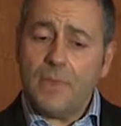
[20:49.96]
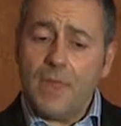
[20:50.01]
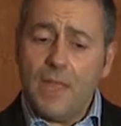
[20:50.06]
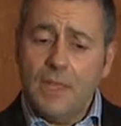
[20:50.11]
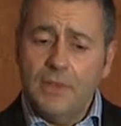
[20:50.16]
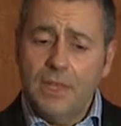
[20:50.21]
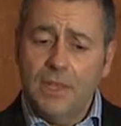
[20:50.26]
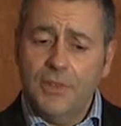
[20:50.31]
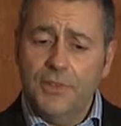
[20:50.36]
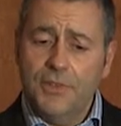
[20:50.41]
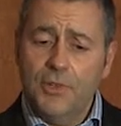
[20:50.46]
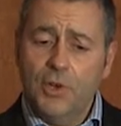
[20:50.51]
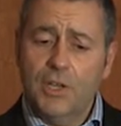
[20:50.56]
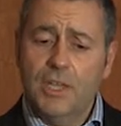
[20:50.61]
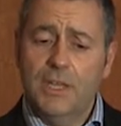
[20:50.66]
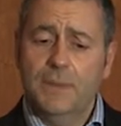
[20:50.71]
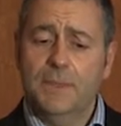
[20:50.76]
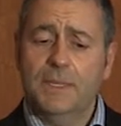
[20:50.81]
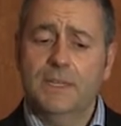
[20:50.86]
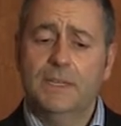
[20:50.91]
another
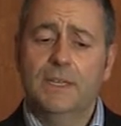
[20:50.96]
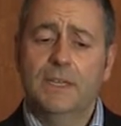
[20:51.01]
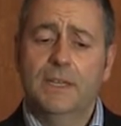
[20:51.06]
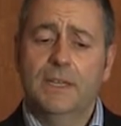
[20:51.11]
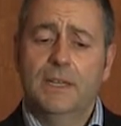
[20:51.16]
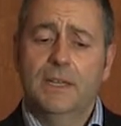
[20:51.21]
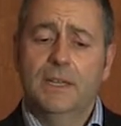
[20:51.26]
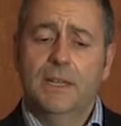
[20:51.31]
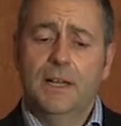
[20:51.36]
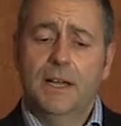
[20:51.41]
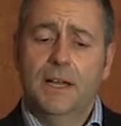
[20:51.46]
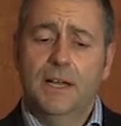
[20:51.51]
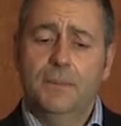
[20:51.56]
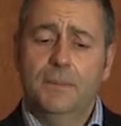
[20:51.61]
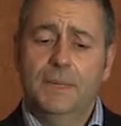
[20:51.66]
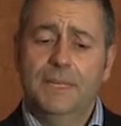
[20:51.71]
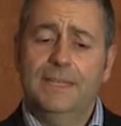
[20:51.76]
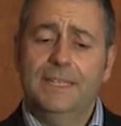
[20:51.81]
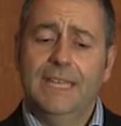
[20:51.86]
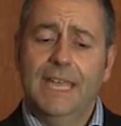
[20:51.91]
document
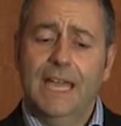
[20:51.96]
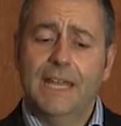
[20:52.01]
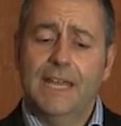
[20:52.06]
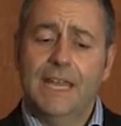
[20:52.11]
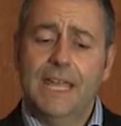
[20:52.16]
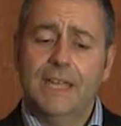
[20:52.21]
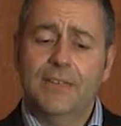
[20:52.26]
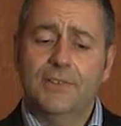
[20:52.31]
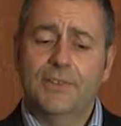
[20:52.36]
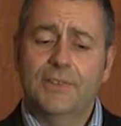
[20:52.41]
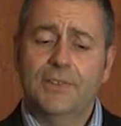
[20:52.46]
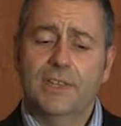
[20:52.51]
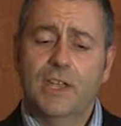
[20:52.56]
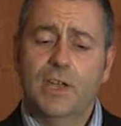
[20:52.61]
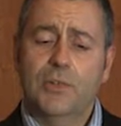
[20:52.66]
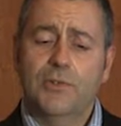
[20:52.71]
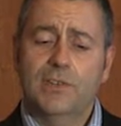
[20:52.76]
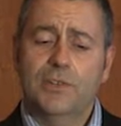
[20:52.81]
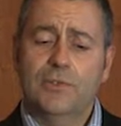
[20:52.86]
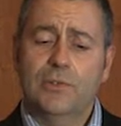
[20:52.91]
in the annex, it
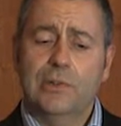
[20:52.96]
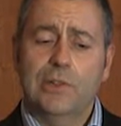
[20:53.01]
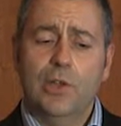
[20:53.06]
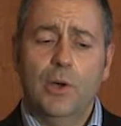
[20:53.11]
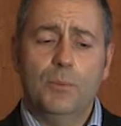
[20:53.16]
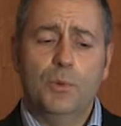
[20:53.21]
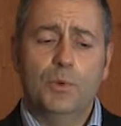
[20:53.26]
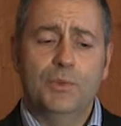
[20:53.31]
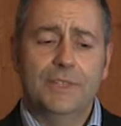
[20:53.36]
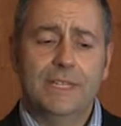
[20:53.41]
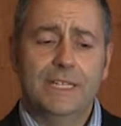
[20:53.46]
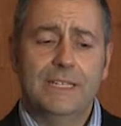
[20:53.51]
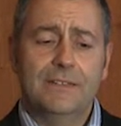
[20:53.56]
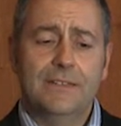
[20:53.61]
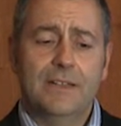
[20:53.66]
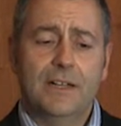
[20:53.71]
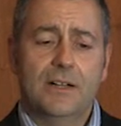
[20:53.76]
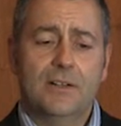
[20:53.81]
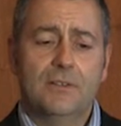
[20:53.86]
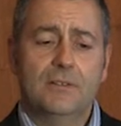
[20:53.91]
goes into a lot more
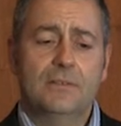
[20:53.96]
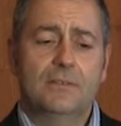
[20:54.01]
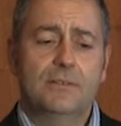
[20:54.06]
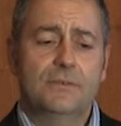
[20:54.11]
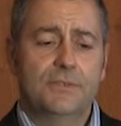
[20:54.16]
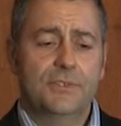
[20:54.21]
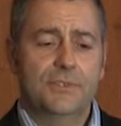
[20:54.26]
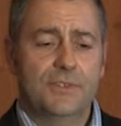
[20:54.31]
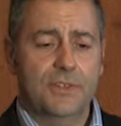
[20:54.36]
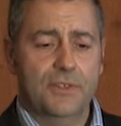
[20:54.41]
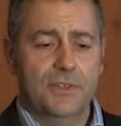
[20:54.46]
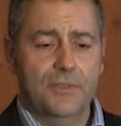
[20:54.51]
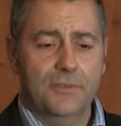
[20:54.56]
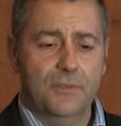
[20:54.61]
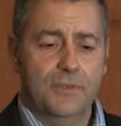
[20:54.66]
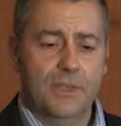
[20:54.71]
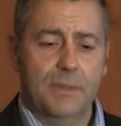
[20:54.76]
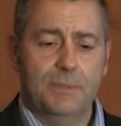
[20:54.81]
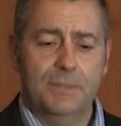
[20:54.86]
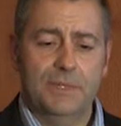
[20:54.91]
detail, just
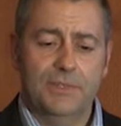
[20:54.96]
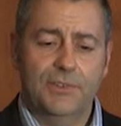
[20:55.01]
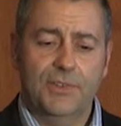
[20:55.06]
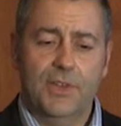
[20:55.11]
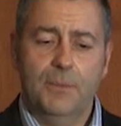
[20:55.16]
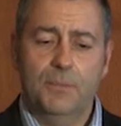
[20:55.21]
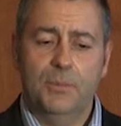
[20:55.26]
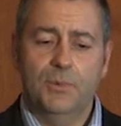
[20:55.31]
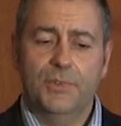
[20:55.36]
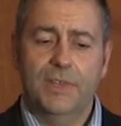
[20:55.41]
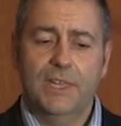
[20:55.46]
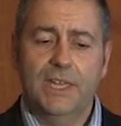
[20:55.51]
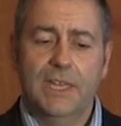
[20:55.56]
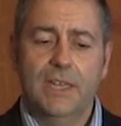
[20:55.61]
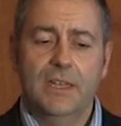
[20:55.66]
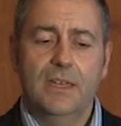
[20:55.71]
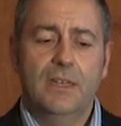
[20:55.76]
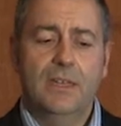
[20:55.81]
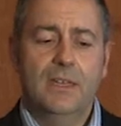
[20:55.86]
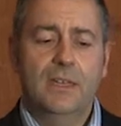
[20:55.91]
a couple examples
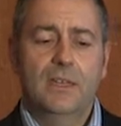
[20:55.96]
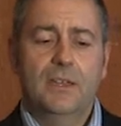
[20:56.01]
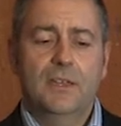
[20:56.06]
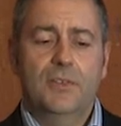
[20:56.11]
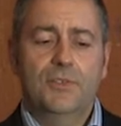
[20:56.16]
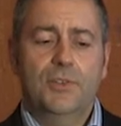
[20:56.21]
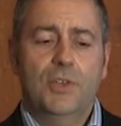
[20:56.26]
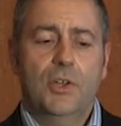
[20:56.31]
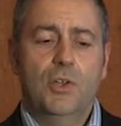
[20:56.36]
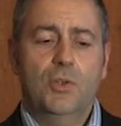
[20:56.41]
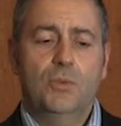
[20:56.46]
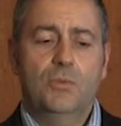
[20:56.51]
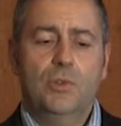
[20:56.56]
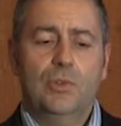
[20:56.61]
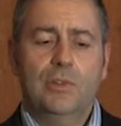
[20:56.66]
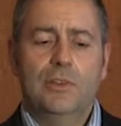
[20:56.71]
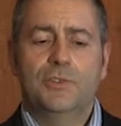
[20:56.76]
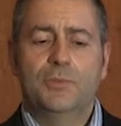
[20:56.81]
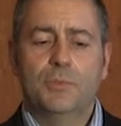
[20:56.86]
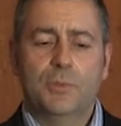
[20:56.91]
here. So
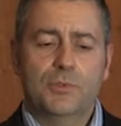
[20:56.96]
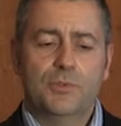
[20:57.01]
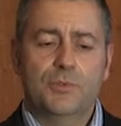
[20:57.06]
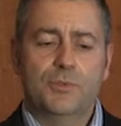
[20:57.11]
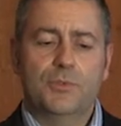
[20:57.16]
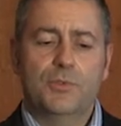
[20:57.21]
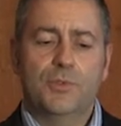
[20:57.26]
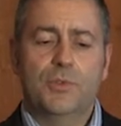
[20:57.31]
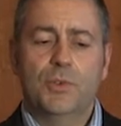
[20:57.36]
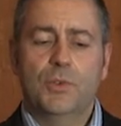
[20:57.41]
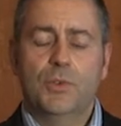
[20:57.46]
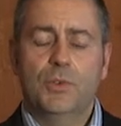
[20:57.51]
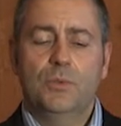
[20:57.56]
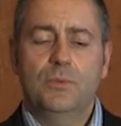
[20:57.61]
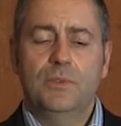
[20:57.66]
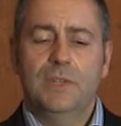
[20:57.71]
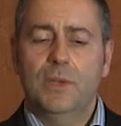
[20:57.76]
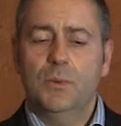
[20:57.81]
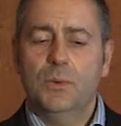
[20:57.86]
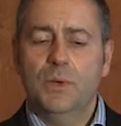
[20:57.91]
knowledge module 2,
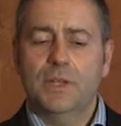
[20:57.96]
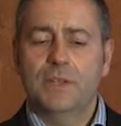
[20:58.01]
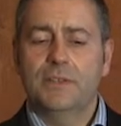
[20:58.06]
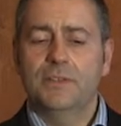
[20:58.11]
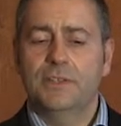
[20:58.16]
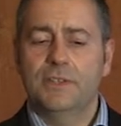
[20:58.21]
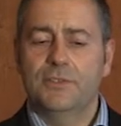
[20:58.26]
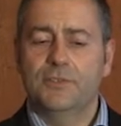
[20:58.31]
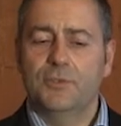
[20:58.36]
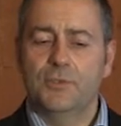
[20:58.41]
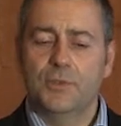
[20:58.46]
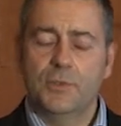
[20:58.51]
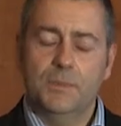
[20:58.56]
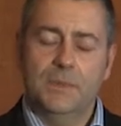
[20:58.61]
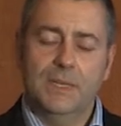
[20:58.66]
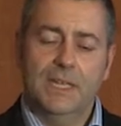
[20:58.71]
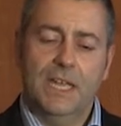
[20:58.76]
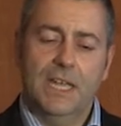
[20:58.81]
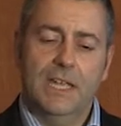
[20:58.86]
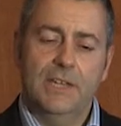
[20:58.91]
network and digital
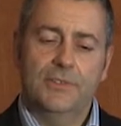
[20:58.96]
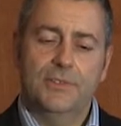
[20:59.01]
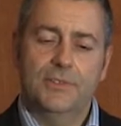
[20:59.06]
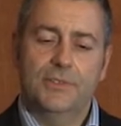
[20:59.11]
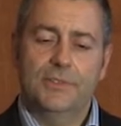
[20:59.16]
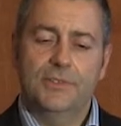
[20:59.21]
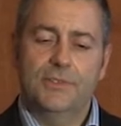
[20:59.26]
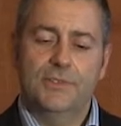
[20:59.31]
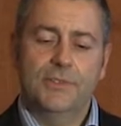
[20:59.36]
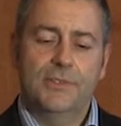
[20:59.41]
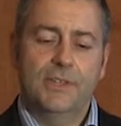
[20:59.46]
communications,